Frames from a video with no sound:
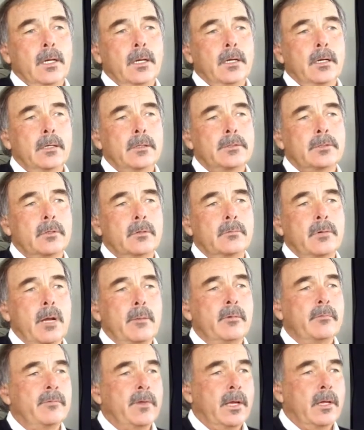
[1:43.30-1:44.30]
Uh, so
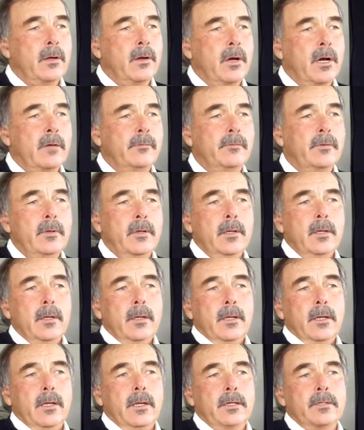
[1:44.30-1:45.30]
Robert Van't Hof
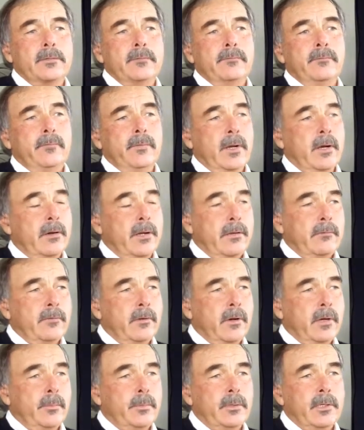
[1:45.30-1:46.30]
is very,
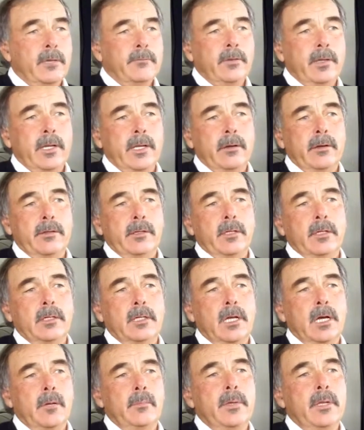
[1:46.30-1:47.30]
very prolific here at the
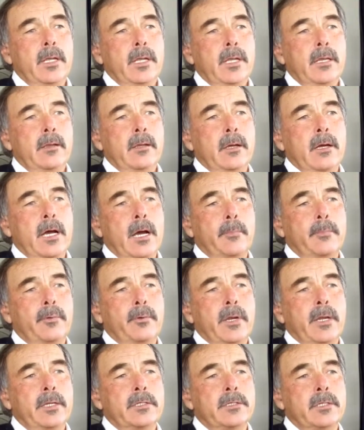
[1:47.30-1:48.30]
club. He
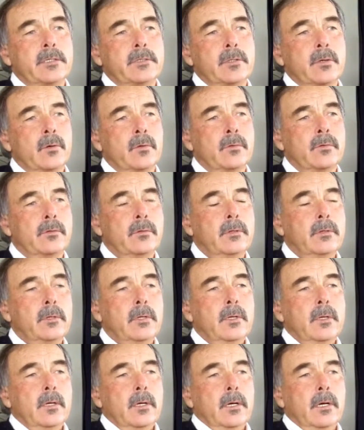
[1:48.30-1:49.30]
operates his own
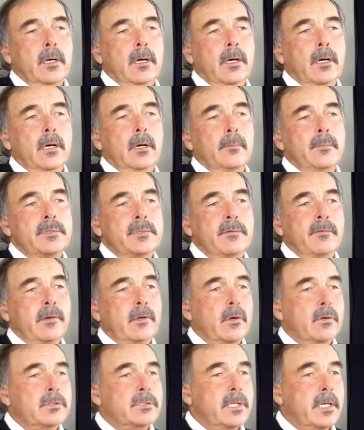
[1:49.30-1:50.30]
uh,
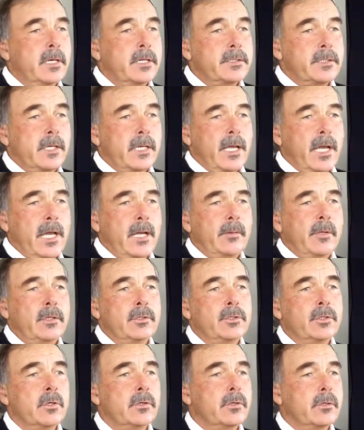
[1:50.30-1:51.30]
Pacific Coast Tennis
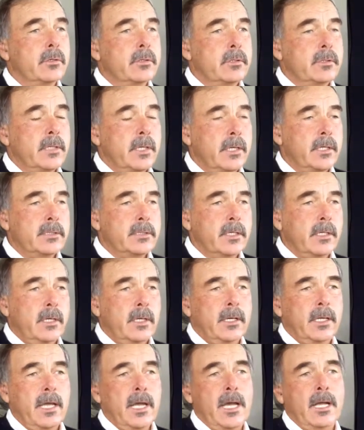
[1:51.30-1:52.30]
Academy, Junior Tennis
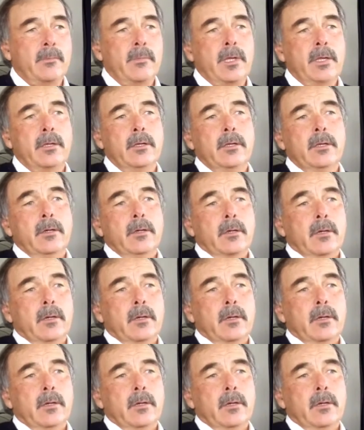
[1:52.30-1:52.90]
Academy,